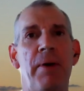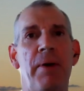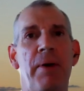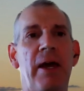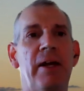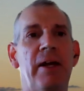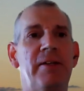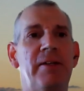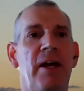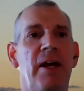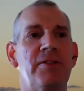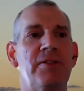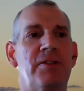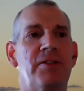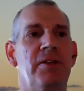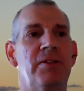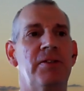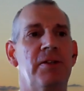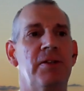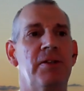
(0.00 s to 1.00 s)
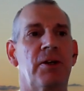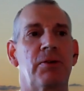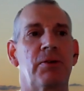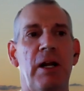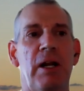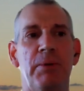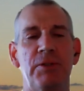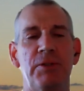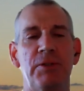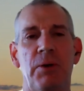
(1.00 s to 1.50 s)
pay attention to the
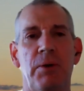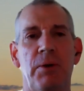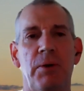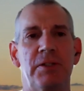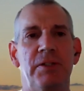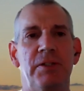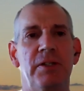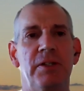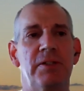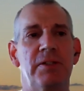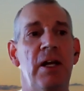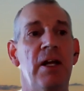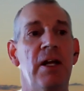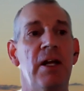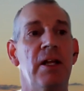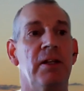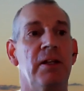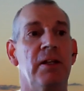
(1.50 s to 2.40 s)
credible sources,